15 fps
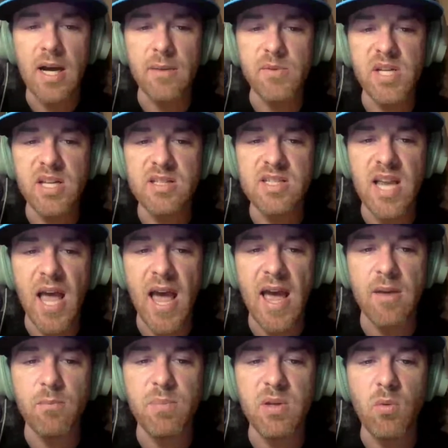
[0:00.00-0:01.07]
Time for that one.
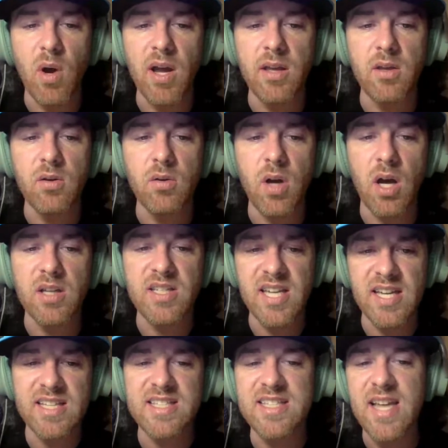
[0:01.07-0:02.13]
Tickets at
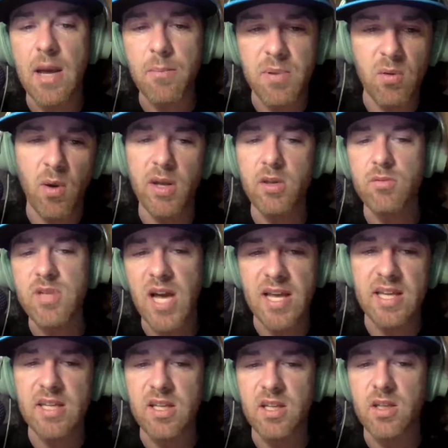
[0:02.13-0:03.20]

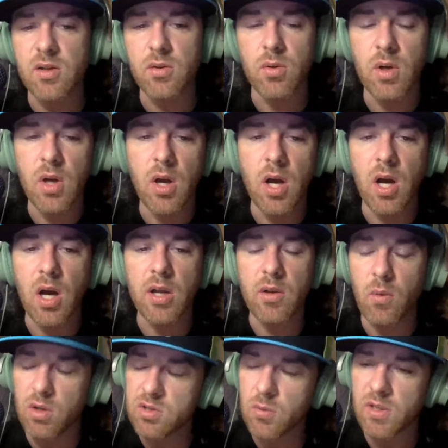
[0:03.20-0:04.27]
byu.edu. You can
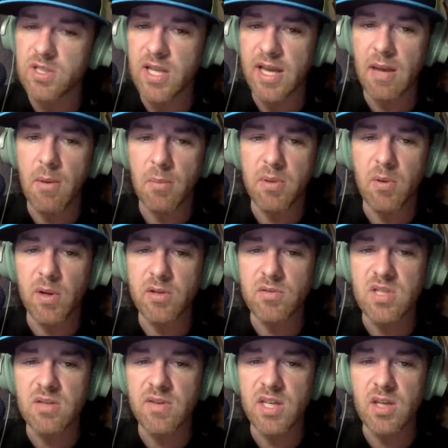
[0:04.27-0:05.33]
also watch that game on
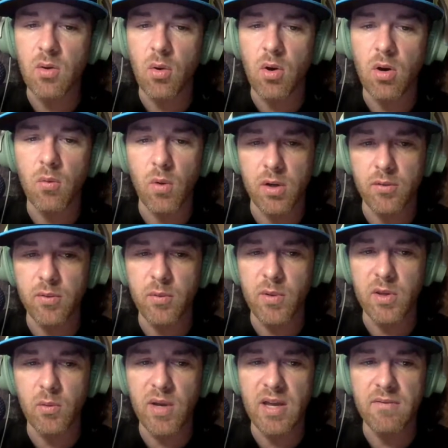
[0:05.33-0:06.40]
BYU TV or
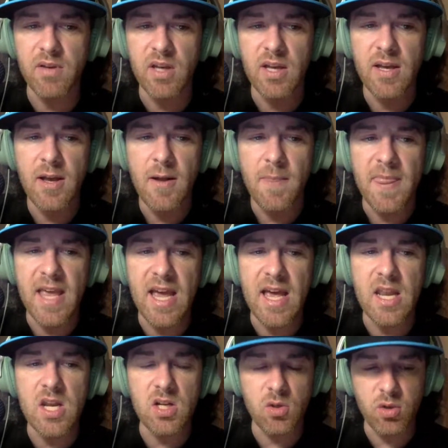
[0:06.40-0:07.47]
103.1 The Wave.
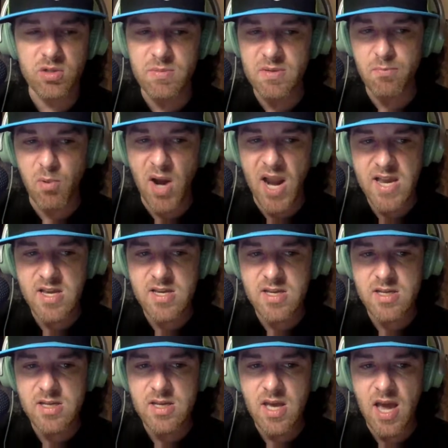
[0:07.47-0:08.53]
Then Christmas break,
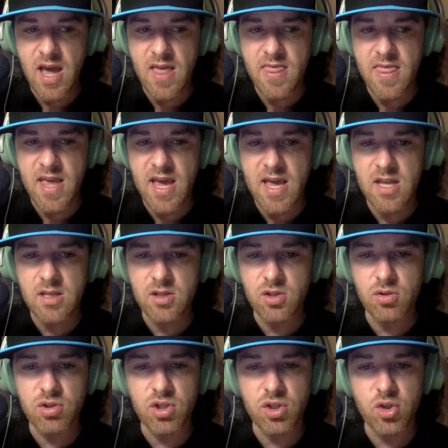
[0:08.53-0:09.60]
and then
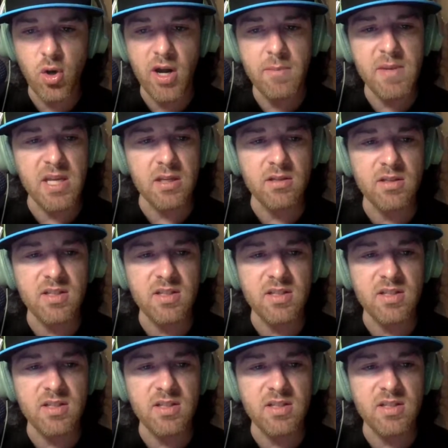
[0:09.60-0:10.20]
you should join me